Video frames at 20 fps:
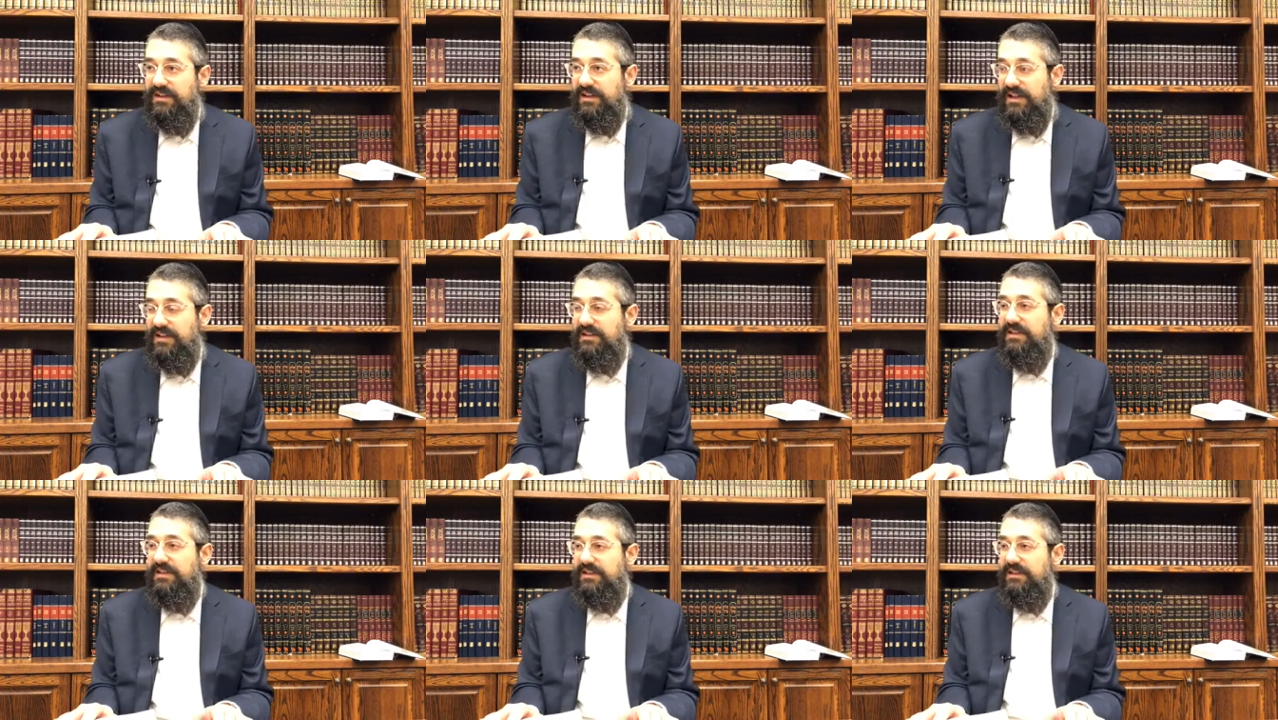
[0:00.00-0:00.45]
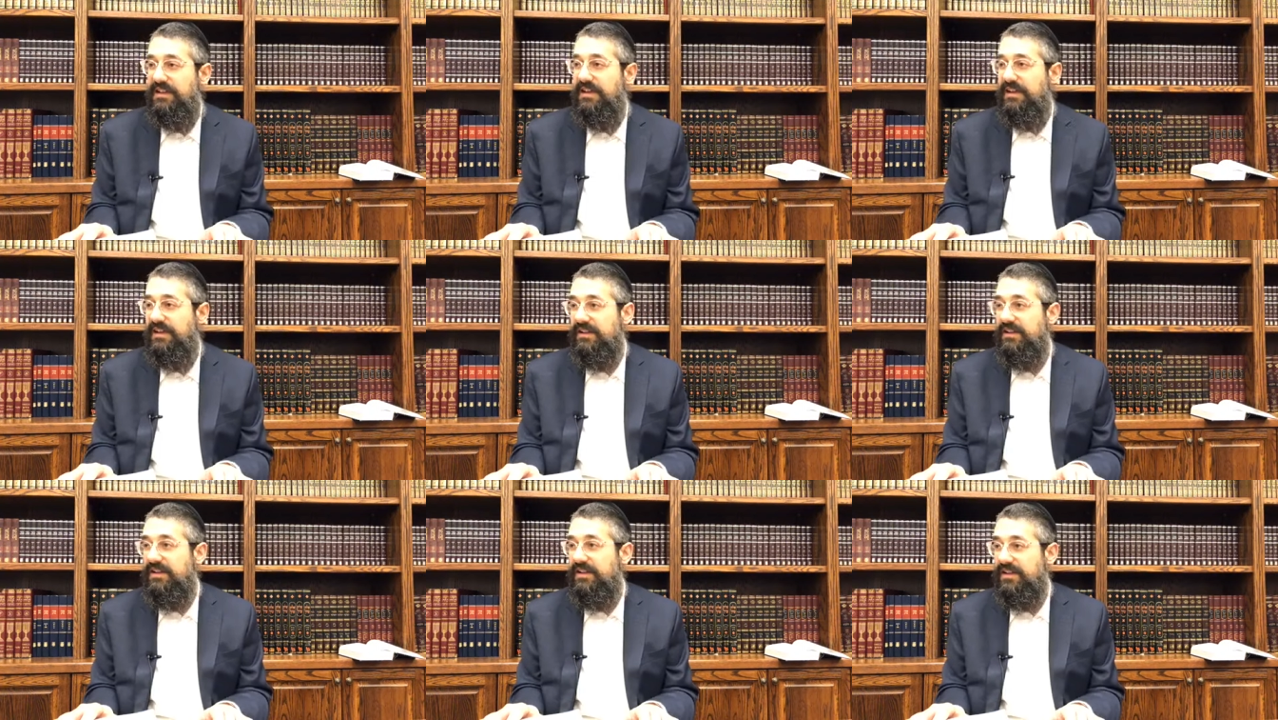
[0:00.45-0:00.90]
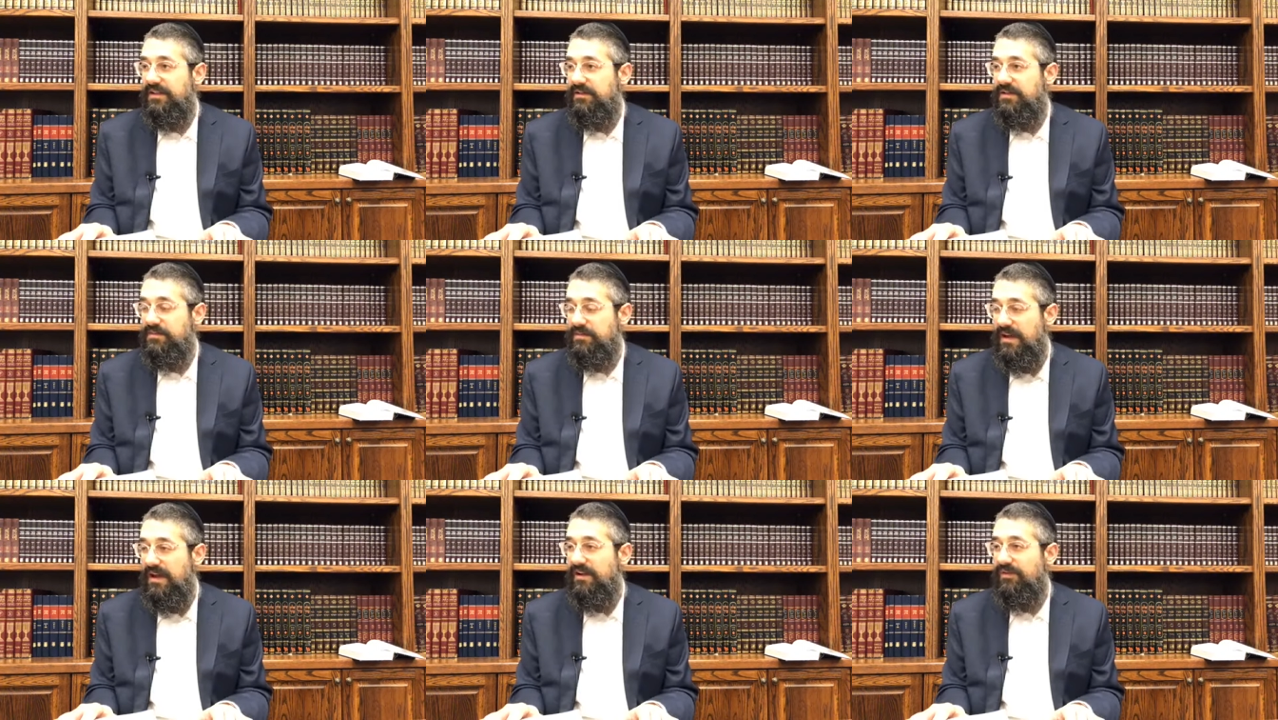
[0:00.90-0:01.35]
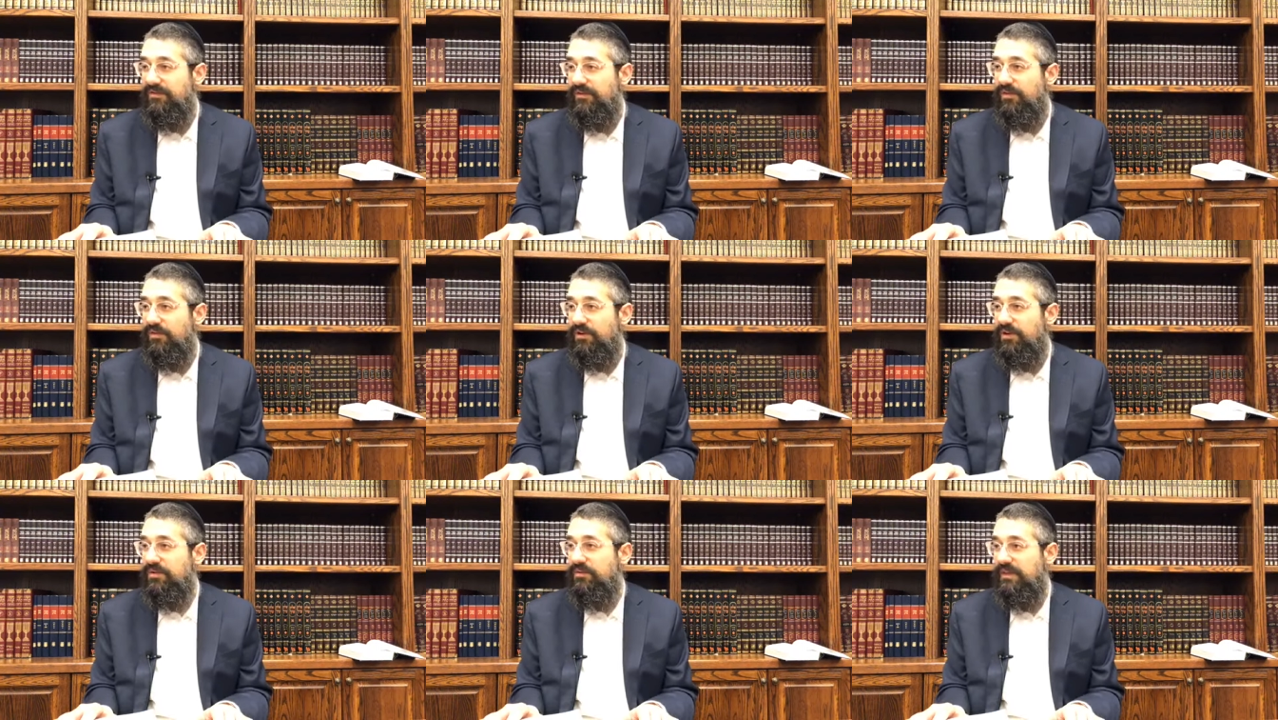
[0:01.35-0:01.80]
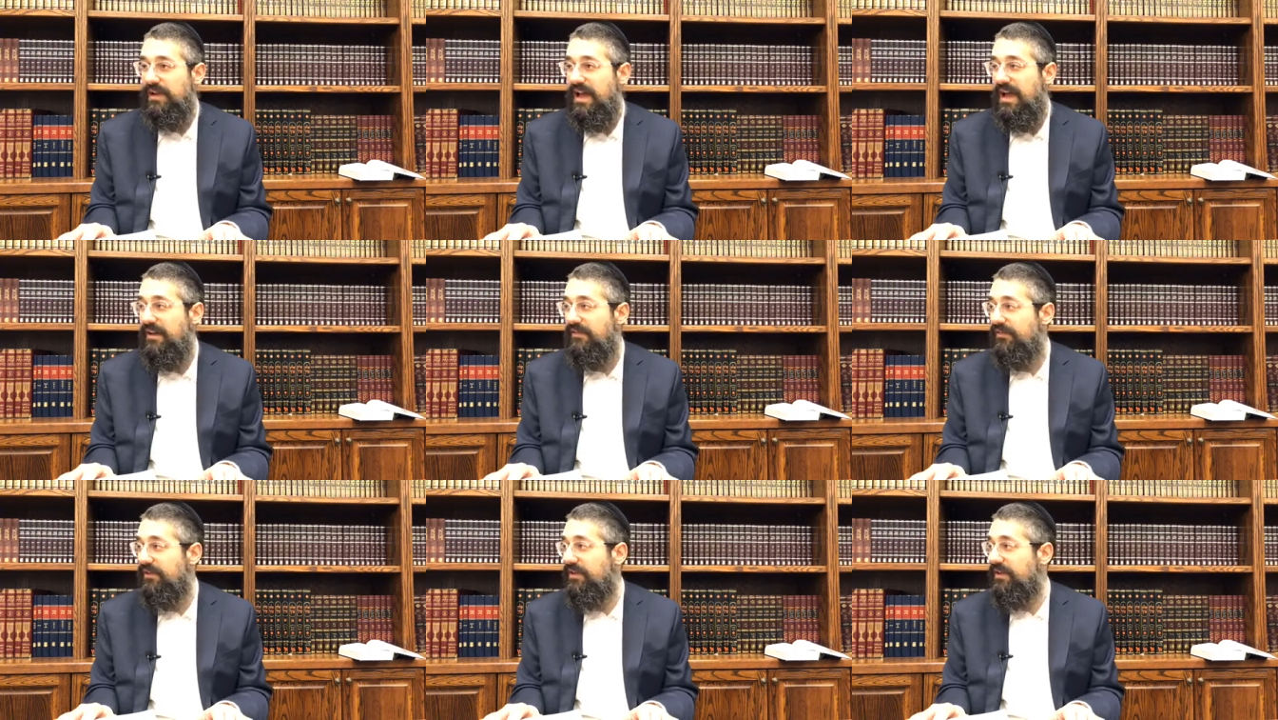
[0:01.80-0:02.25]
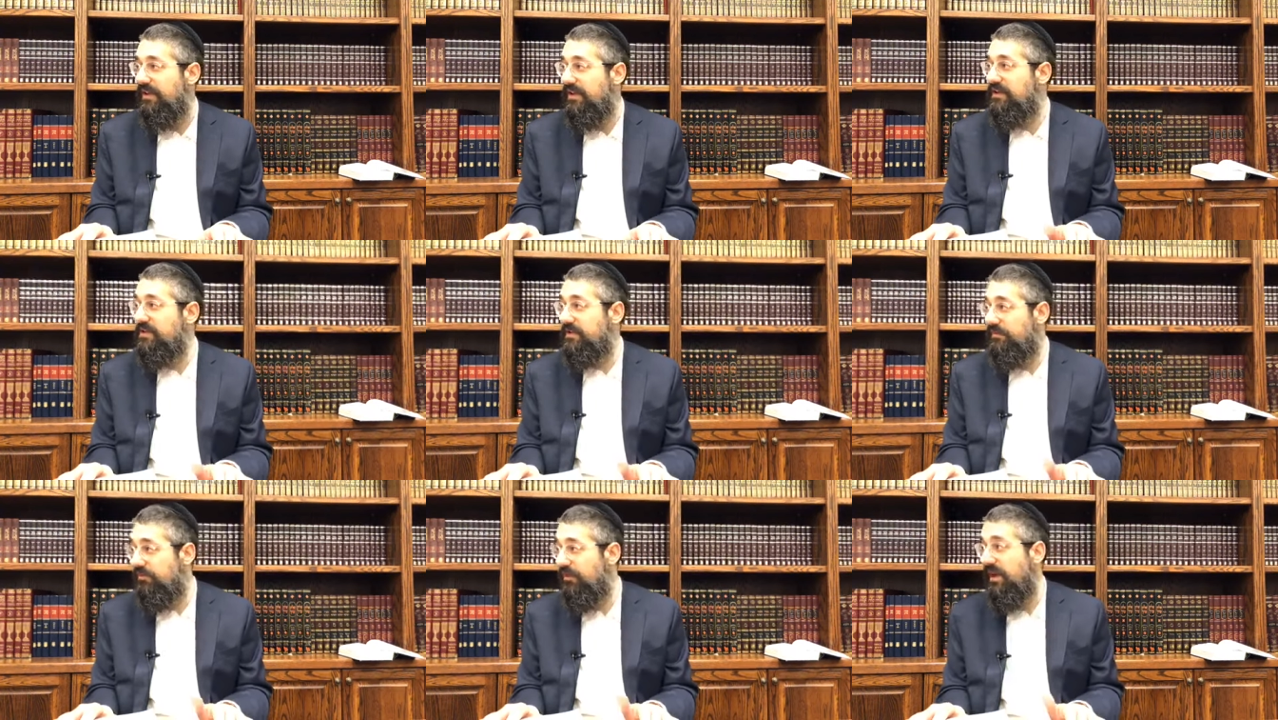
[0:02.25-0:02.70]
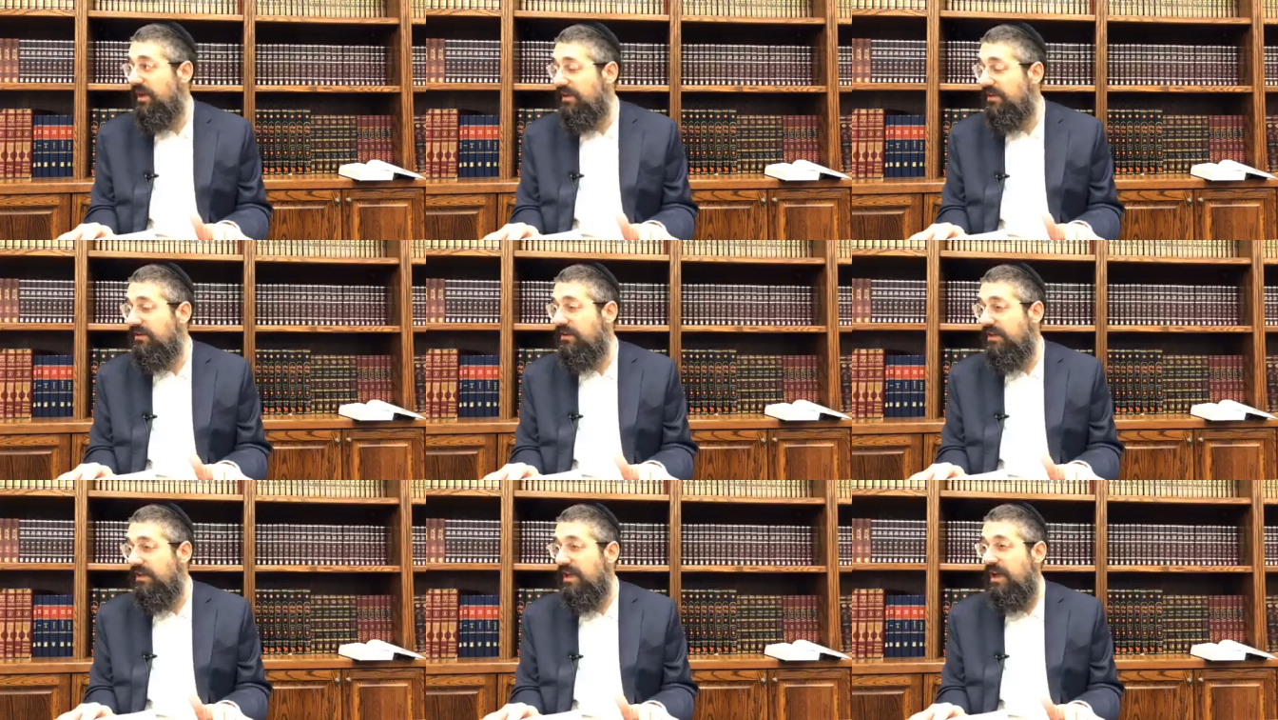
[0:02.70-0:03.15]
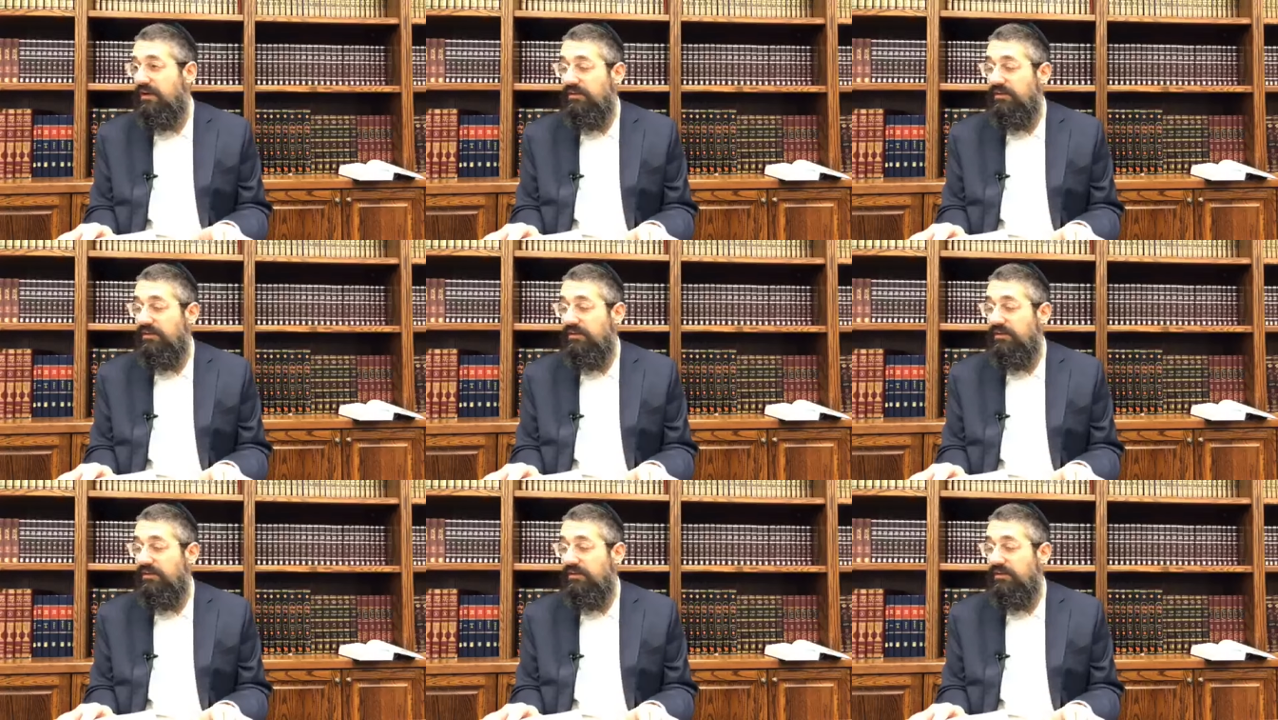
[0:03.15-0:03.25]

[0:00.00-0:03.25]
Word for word: in the end of the day, the most powerful organ we have is the brain,